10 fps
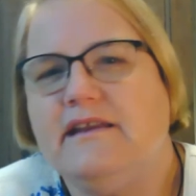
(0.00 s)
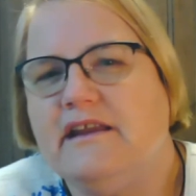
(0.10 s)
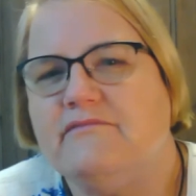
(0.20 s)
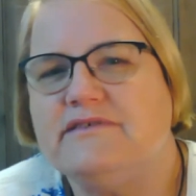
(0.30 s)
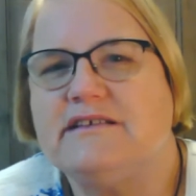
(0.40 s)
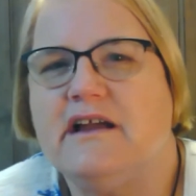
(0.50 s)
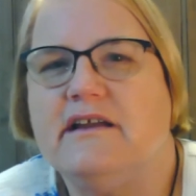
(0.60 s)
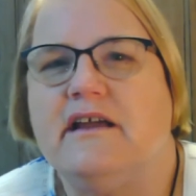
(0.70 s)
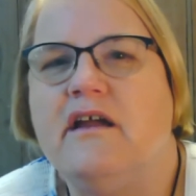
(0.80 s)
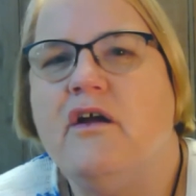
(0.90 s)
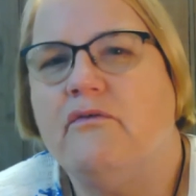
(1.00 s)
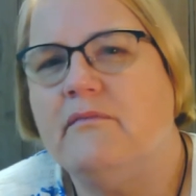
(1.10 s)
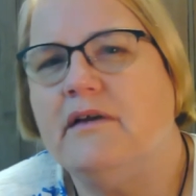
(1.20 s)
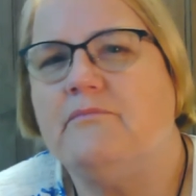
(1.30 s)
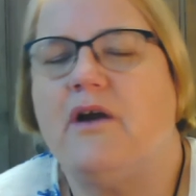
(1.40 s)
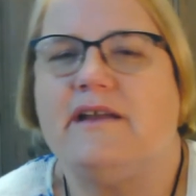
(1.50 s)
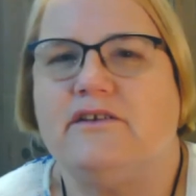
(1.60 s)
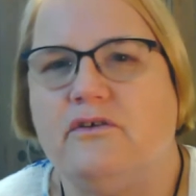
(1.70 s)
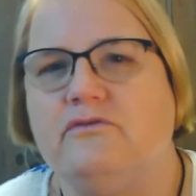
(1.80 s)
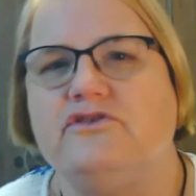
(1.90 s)
It was kind of, remember I
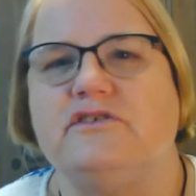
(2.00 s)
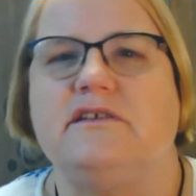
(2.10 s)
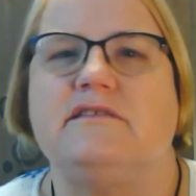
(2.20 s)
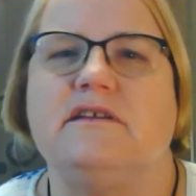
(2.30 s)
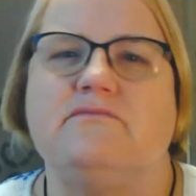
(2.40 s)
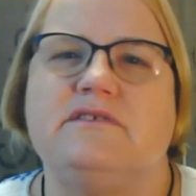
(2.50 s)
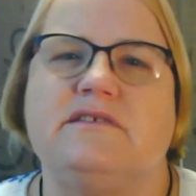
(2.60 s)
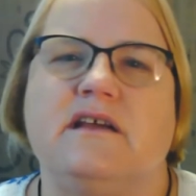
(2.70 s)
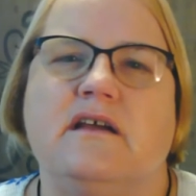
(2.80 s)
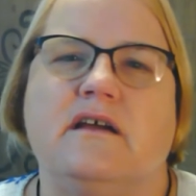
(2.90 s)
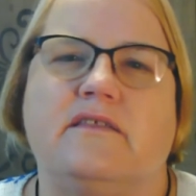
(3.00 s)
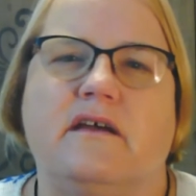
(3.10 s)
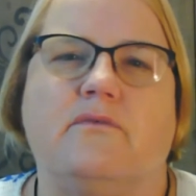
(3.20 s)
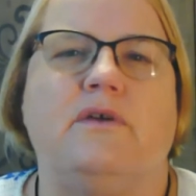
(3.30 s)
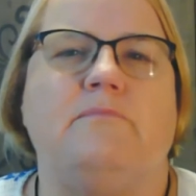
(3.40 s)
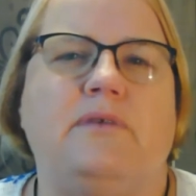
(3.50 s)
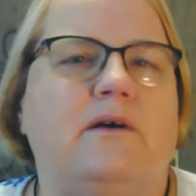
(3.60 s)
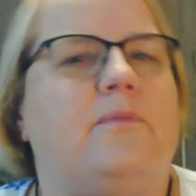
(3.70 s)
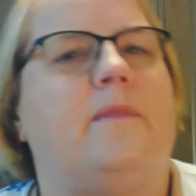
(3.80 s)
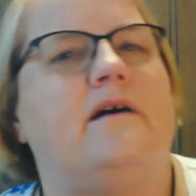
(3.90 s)
told you that we
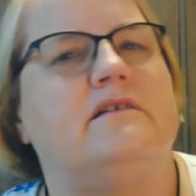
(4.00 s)
built